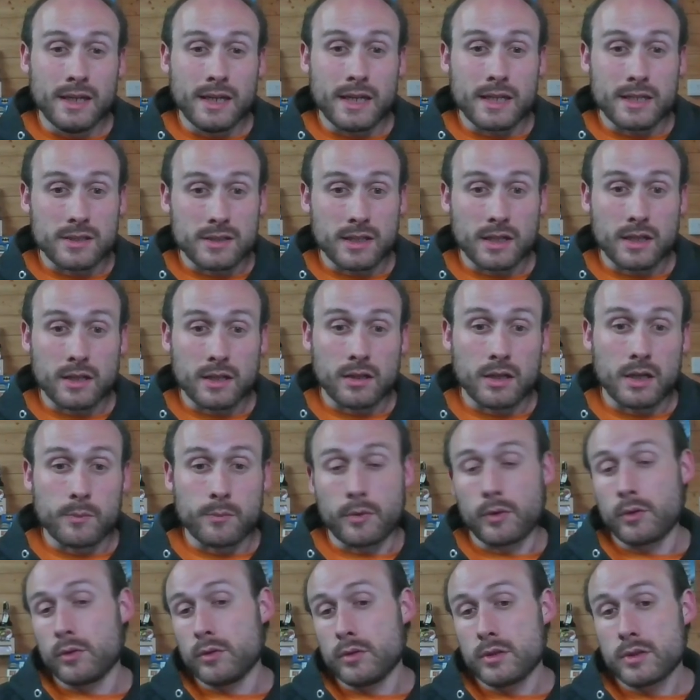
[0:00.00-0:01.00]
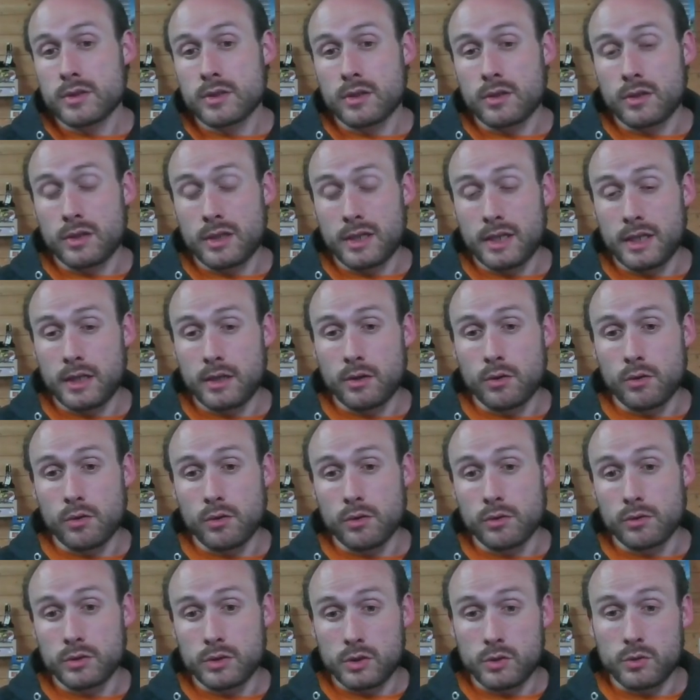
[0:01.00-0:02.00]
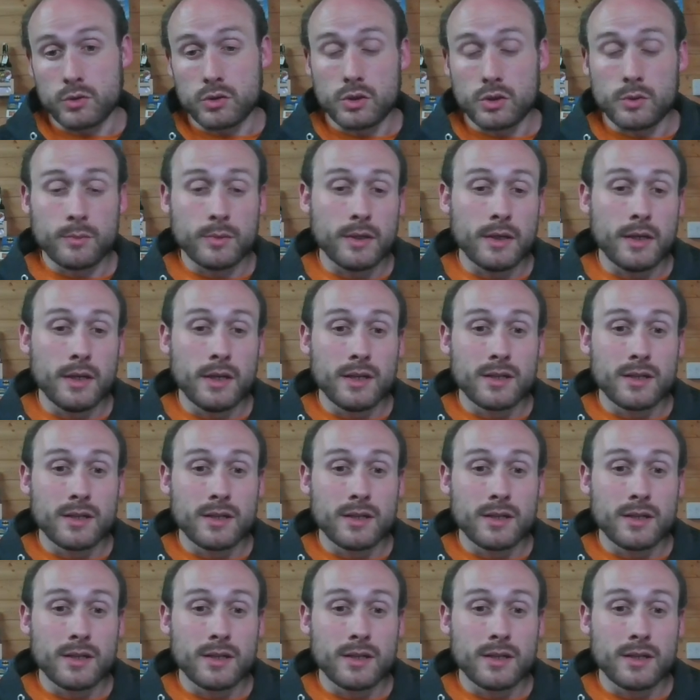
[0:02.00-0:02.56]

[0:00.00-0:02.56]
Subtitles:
is Nikolai Bolas here on YouTube.